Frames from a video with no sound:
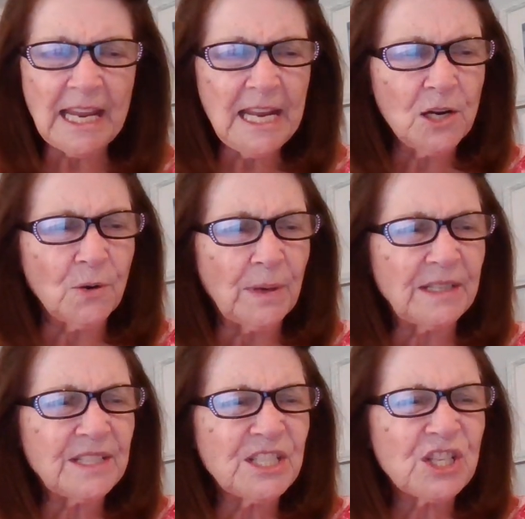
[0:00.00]
here
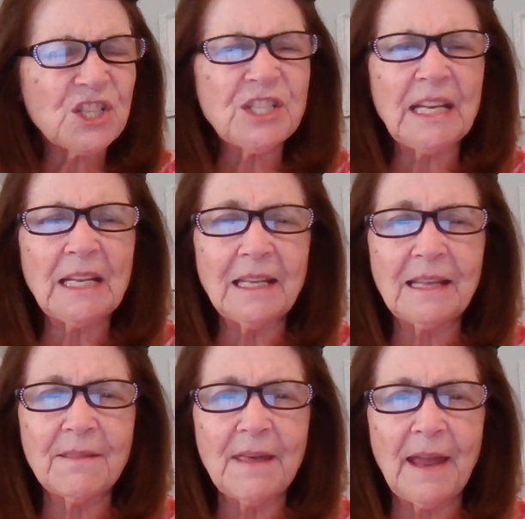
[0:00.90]
and
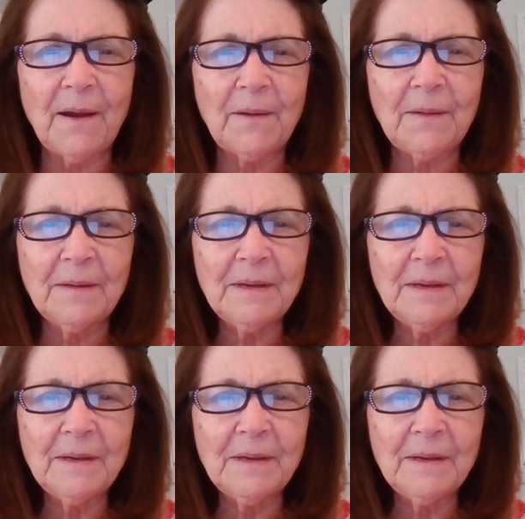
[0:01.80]
stealing there